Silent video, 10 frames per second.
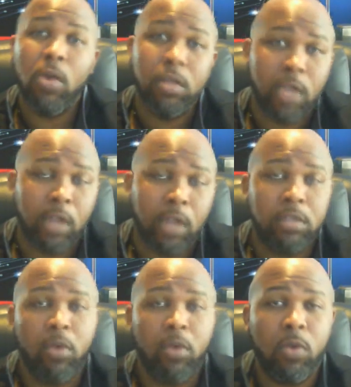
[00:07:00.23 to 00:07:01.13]
tell
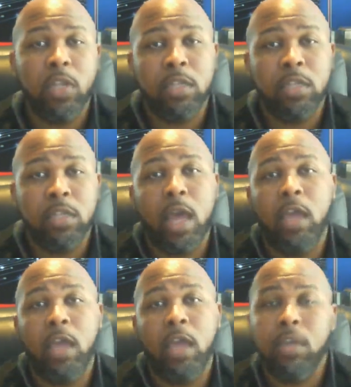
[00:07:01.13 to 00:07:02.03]
us so. Click the
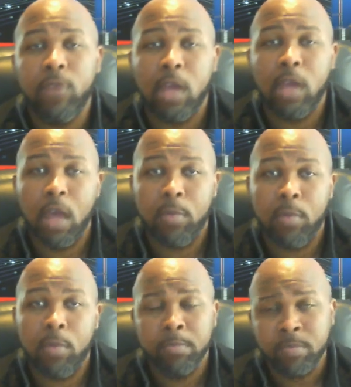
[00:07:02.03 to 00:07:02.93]
like, leave a
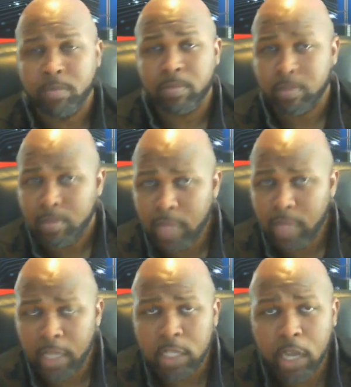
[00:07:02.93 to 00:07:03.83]
comment,
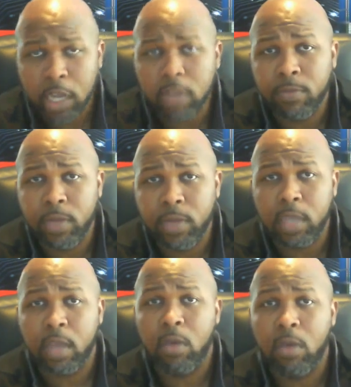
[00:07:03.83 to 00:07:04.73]
share the
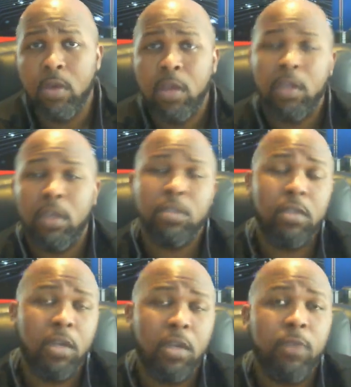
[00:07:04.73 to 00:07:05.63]
video. This is
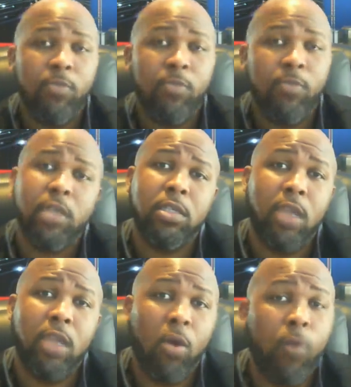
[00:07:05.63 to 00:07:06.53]
good
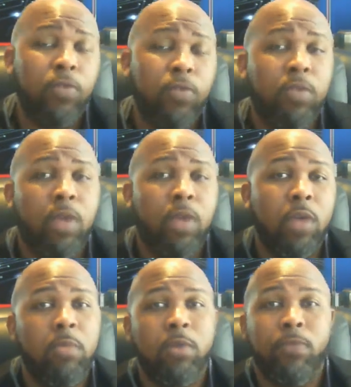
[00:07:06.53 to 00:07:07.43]
information that hopefully will
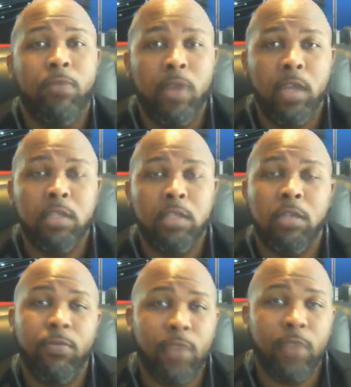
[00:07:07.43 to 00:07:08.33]
help your friends and
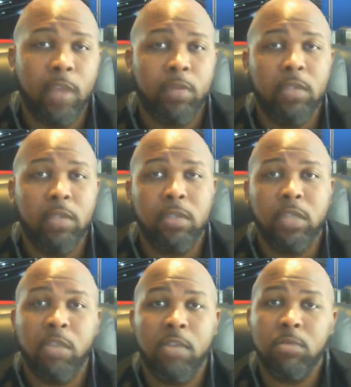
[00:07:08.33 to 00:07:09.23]
your family to
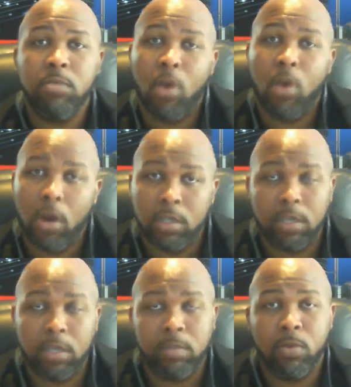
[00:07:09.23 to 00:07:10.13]
save them some
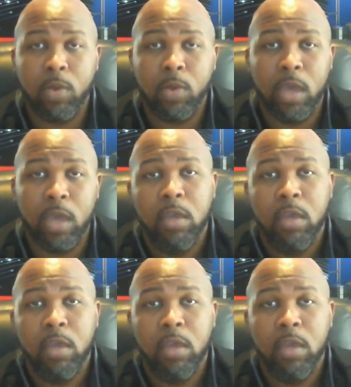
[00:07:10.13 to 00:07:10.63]
hardships, okay?